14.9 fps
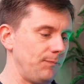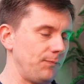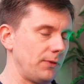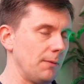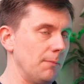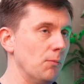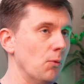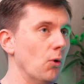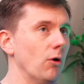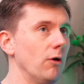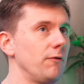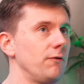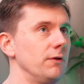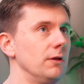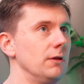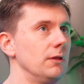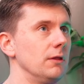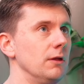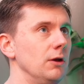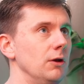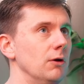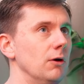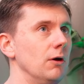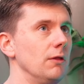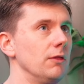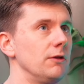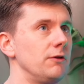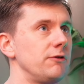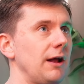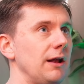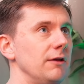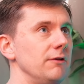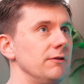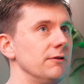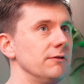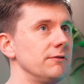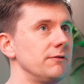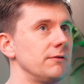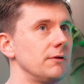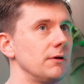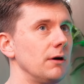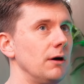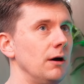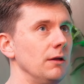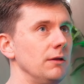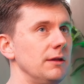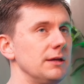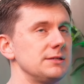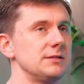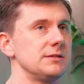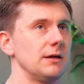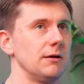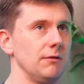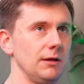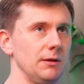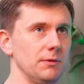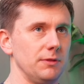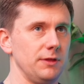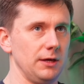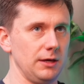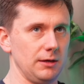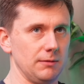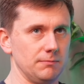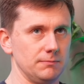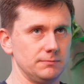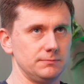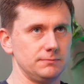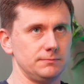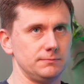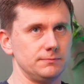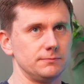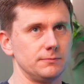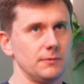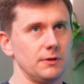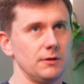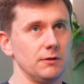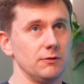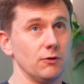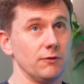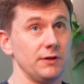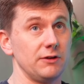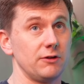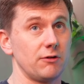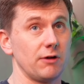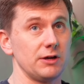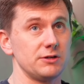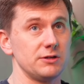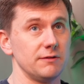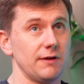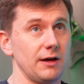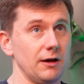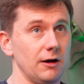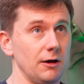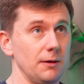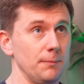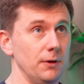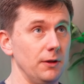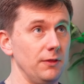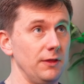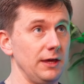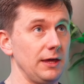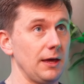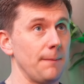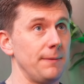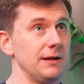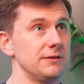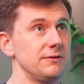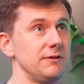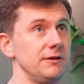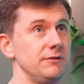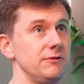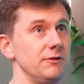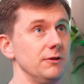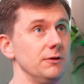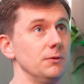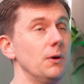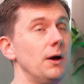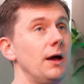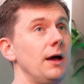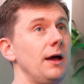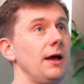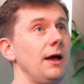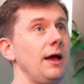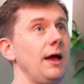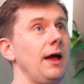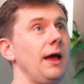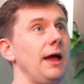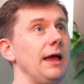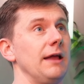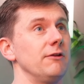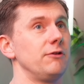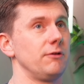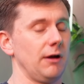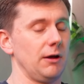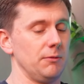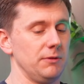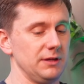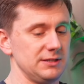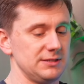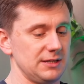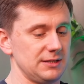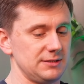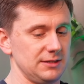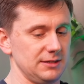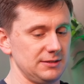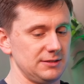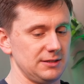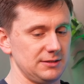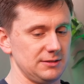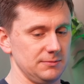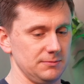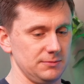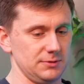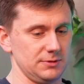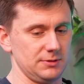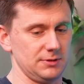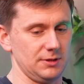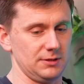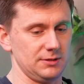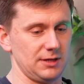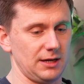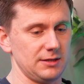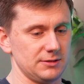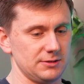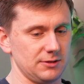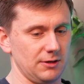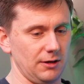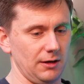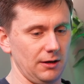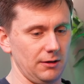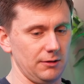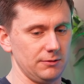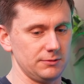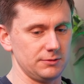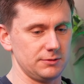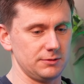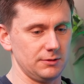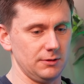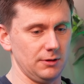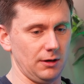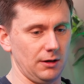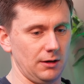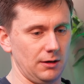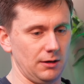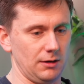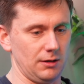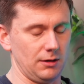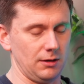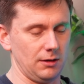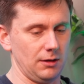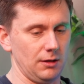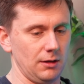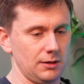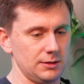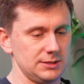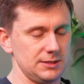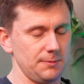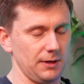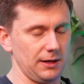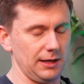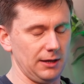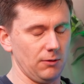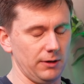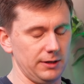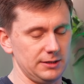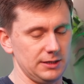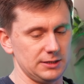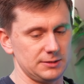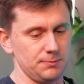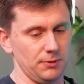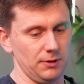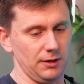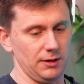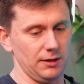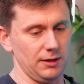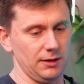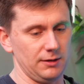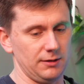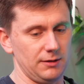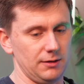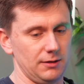more often than not, the challenges aren't necessarily with the the sort of integration of AI, but the ability to integrate with existing systems and data silos that are typically quite disparate and